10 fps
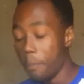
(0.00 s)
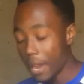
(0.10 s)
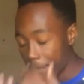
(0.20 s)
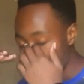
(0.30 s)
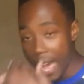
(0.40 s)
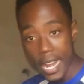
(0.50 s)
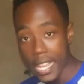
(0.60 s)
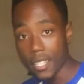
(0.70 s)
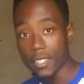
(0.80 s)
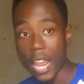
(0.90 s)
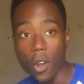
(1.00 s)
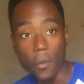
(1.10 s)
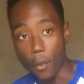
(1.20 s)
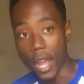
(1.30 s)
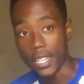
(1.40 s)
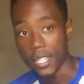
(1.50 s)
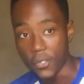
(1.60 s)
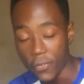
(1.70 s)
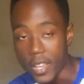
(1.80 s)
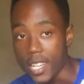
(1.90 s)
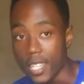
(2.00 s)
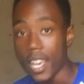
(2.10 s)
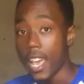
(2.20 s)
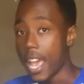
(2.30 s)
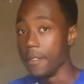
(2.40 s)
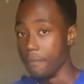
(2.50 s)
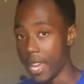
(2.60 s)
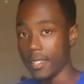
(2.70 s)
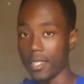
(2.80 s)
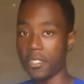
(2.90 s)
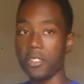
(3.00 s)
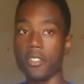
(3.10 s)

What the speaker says: But Man is terrible at his feet. And Manchester